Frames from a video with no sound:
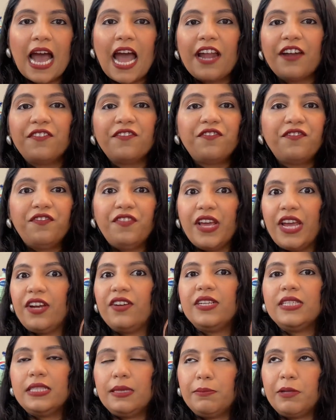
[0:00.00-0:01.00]
are
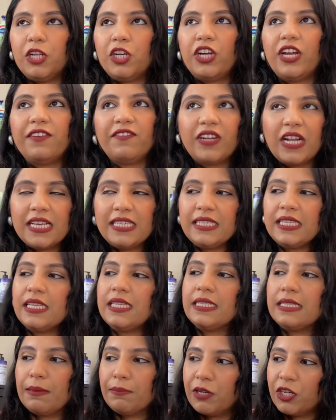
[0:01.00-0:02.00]
very similar. And when I say
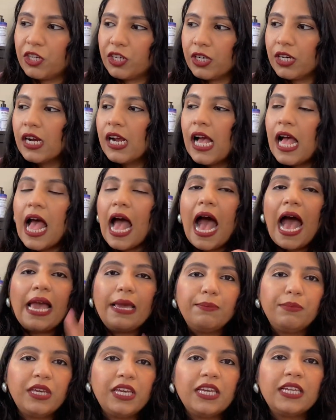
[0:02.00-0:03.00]
similar, I
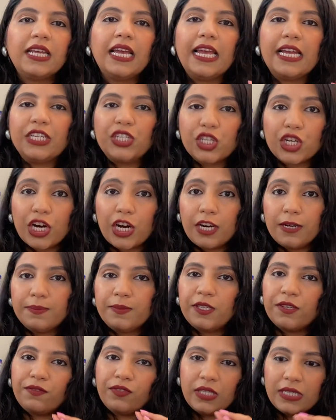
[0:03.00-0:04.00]
mean in terms
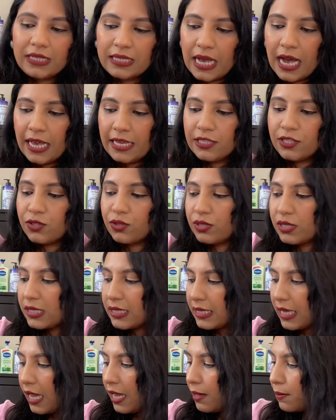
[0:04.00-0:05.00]
of the size. So the
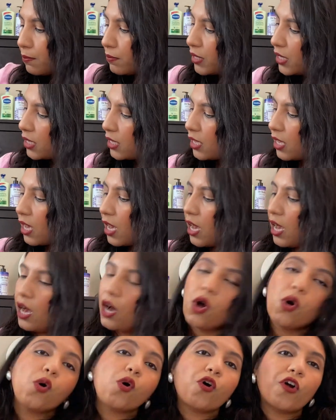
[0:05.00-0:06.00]
same
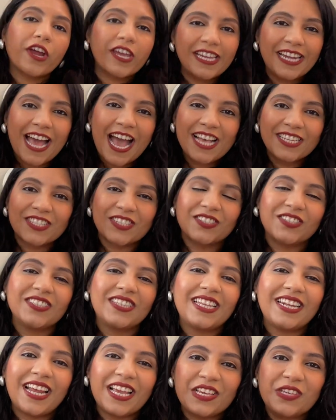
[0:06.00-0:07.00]
organizer
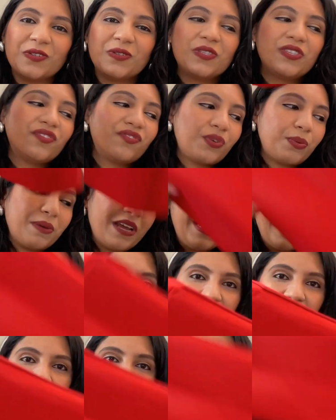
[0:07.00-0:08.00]
that I use for my
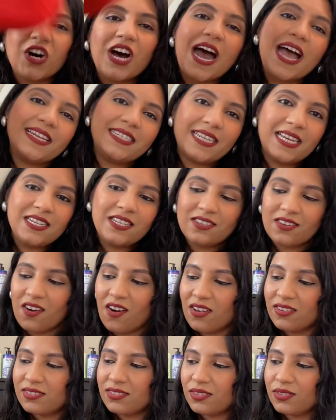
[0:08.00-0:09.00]
Neverfull, I tend to
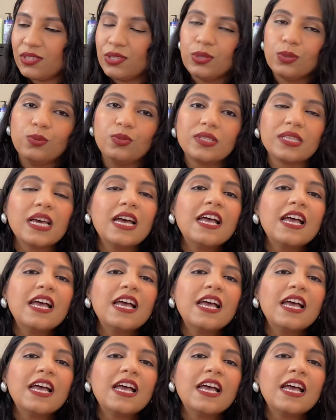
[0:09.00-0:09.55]
also use